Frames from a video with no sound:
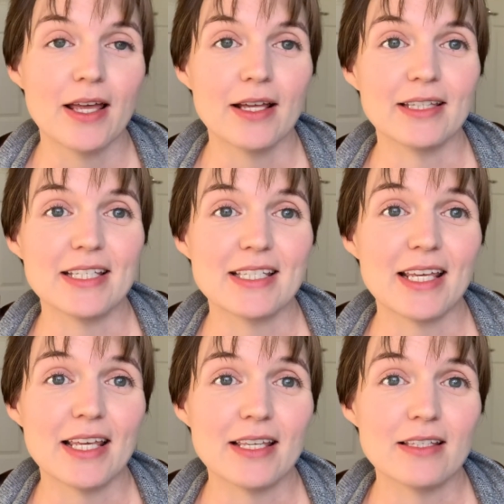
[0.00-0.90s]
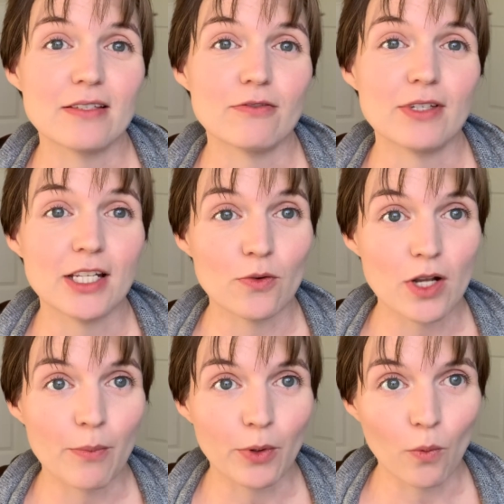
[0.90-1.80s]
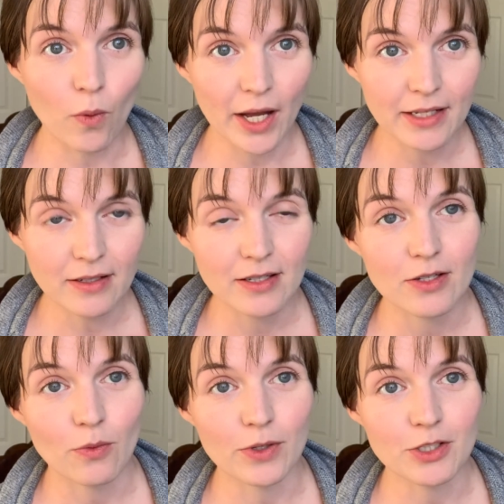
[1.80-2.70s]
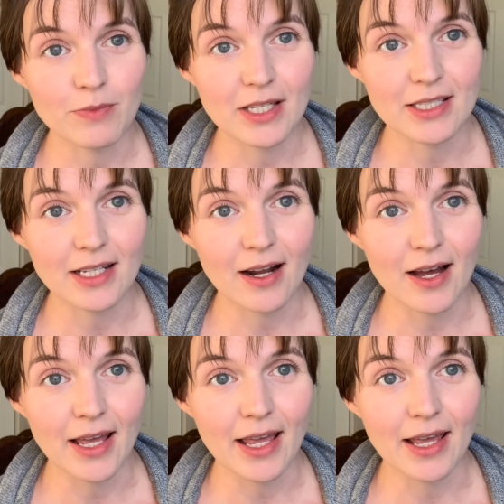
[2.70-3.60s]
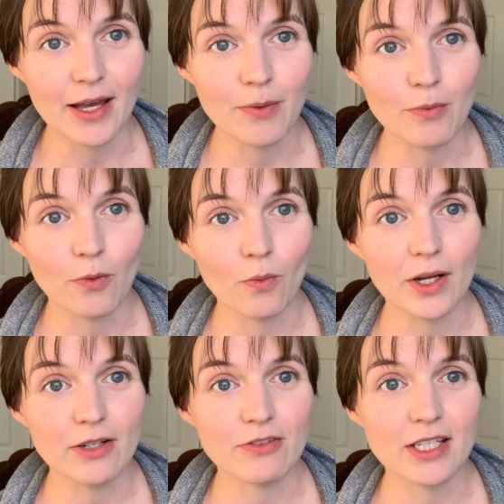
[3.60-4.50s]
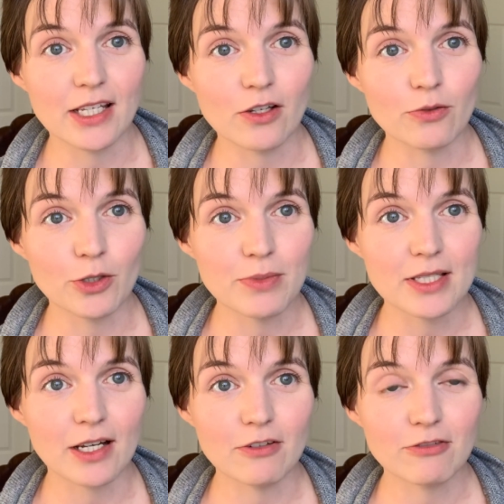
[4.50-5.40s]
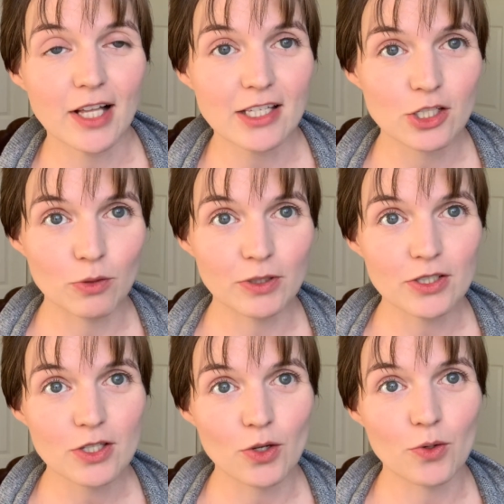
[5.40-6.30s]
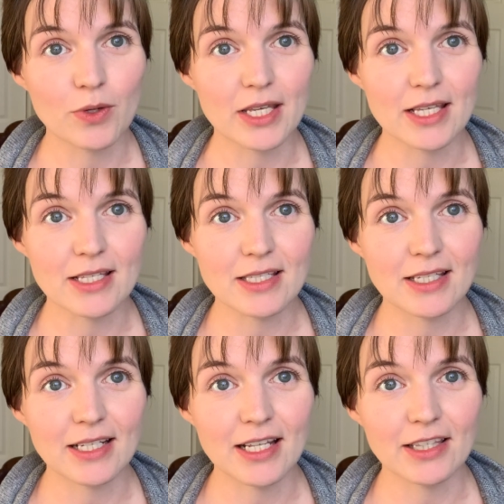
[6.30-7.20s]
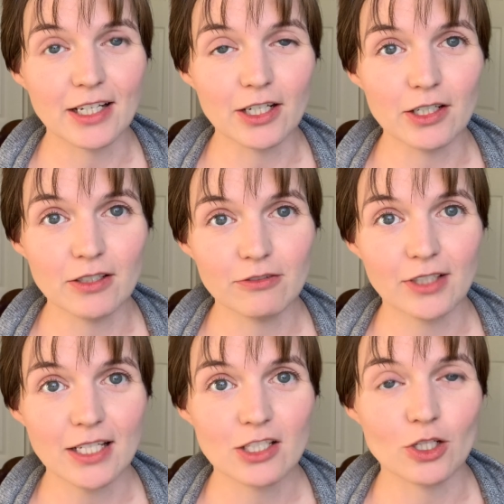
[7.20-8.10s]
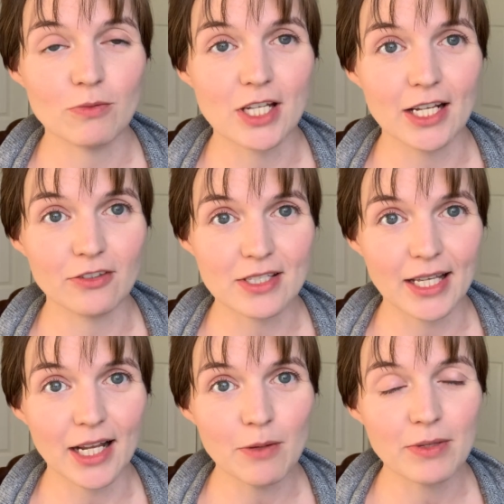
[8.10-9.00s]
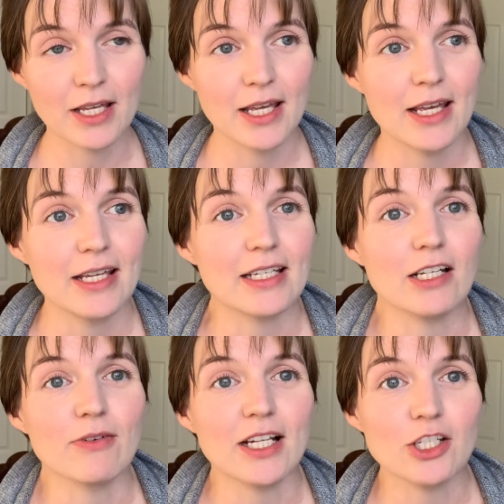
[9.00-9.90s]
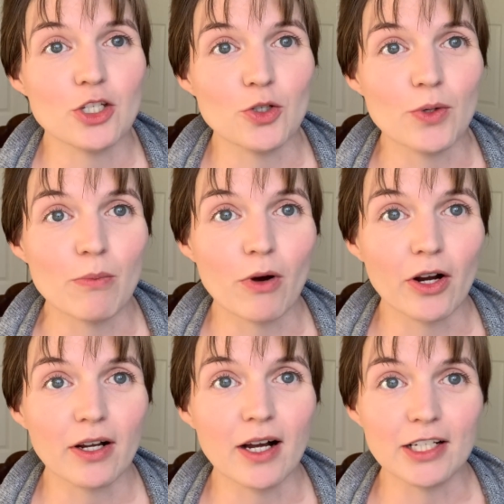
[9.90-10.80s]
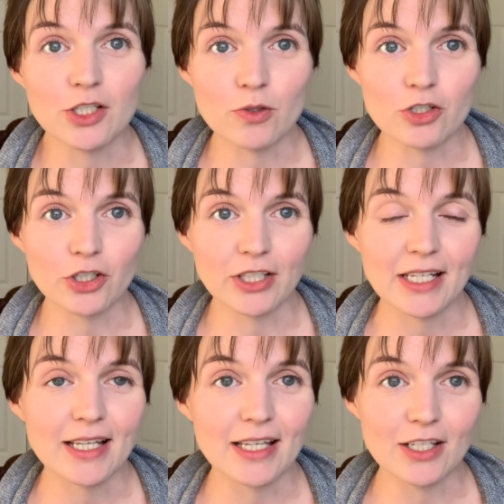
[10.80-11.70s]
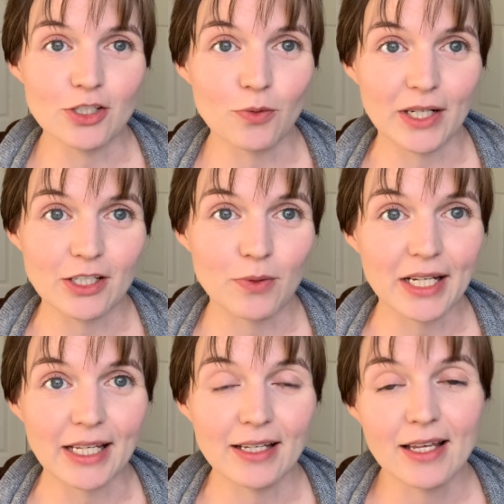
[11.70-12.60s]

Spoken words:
This is video number 1, which means that I am one of the groups of Flosstubers who is getting their Flosstube channel set up, getting ready to embark on a new journey in 2020.